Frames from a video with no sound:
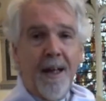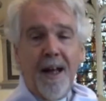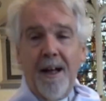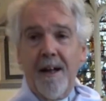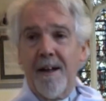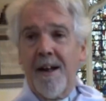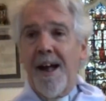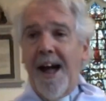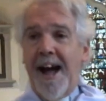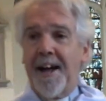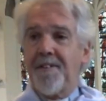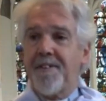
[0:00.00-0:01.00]

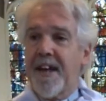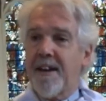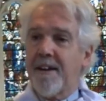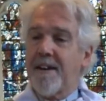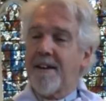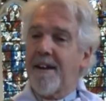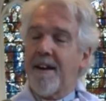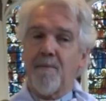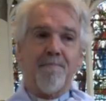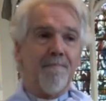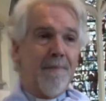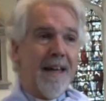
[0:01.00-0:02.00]
And
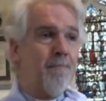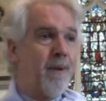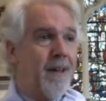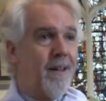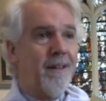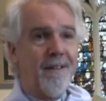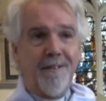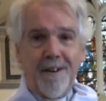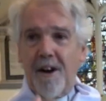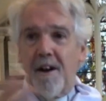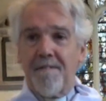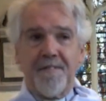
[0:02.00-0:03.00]
then maybe
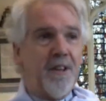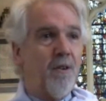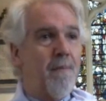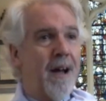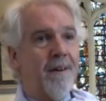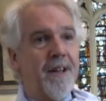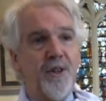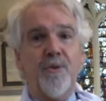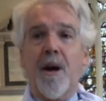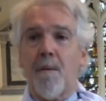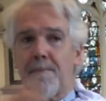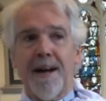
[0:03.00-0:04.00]
after you're married, you
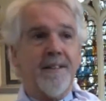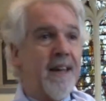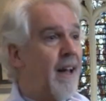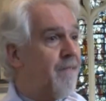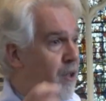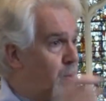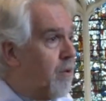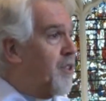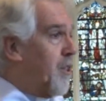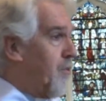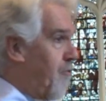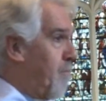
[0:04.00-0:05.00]
come back to have your
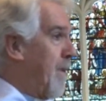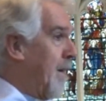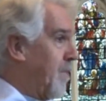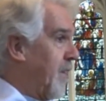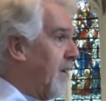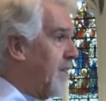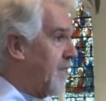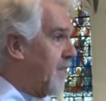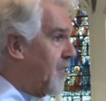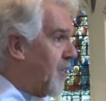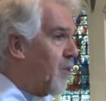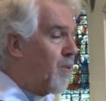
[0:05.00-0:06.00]
children baptised,
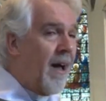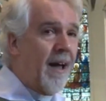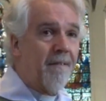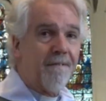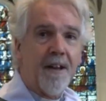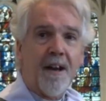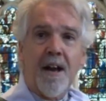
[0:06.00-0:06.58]
as you have.